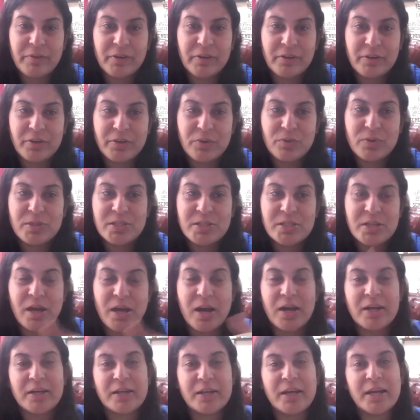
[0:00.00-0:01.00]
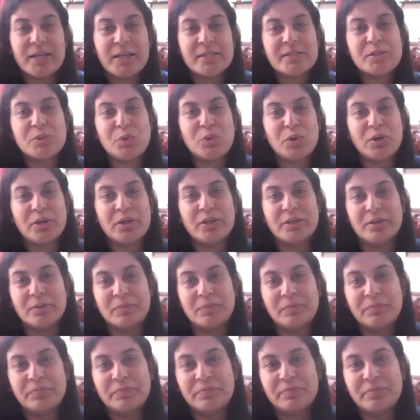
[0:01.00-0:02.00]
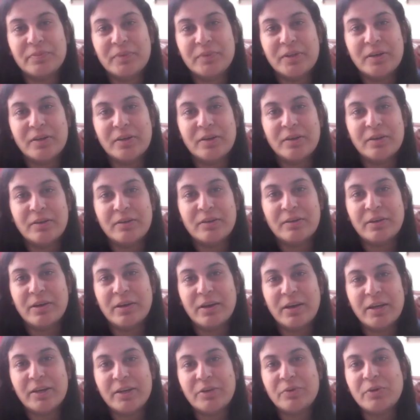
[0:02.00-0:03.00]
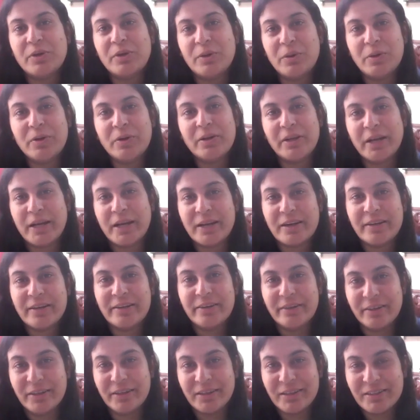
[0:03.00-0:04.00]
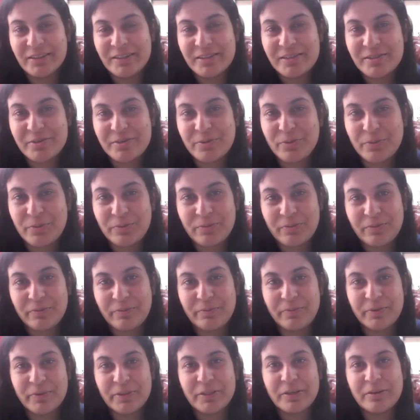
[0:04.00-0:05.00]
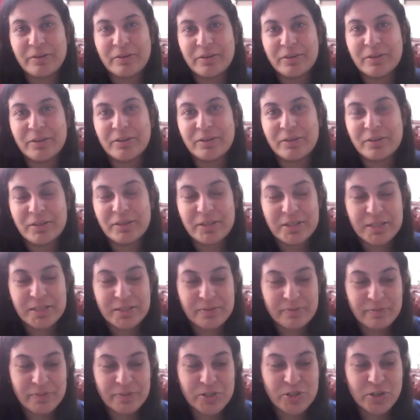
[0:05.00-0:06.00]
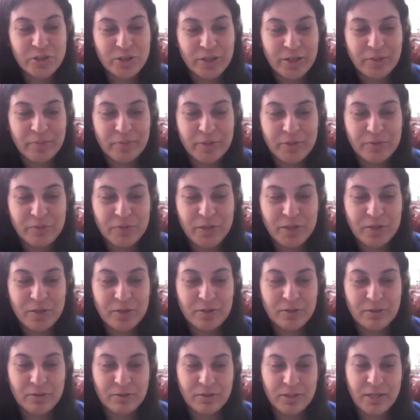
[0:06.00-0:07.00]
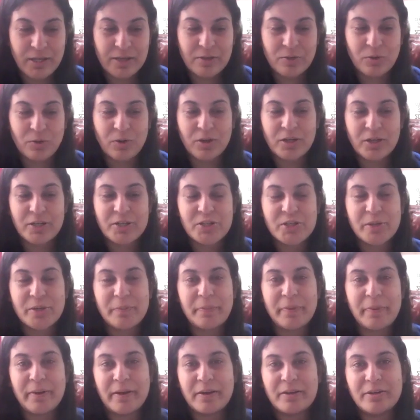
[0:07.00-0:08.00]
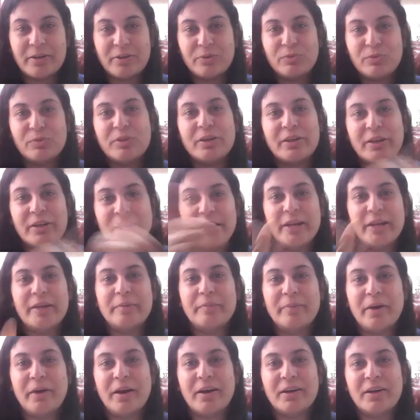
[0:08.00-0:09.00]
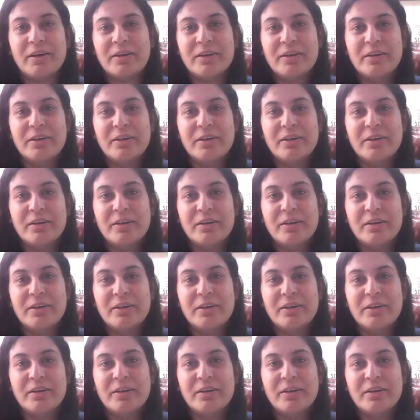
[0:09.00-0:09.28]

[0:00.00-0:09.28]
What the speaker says: you start as a toddler, and you cannot directly run. So the journey between the toddlership to the running part,